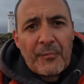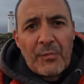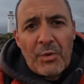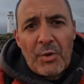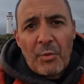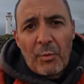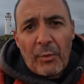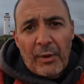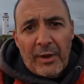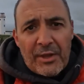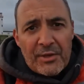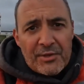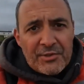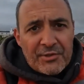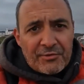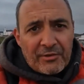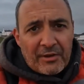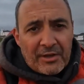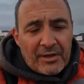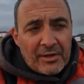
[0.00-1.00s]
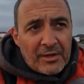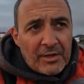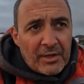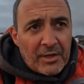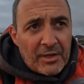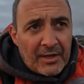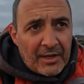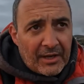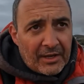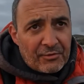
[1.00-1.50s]
when I used to run
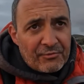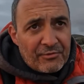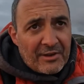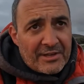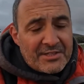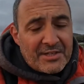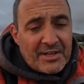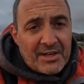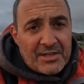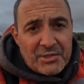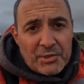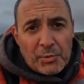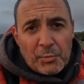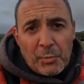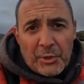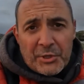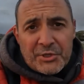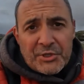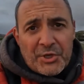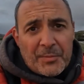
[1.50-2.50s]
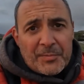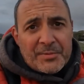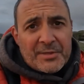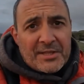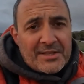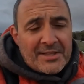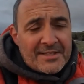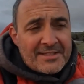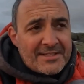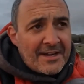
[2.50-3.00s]
kind of residential workshops in
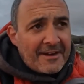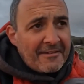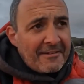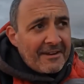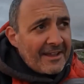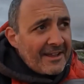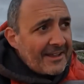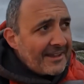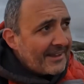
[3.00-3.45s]
this area.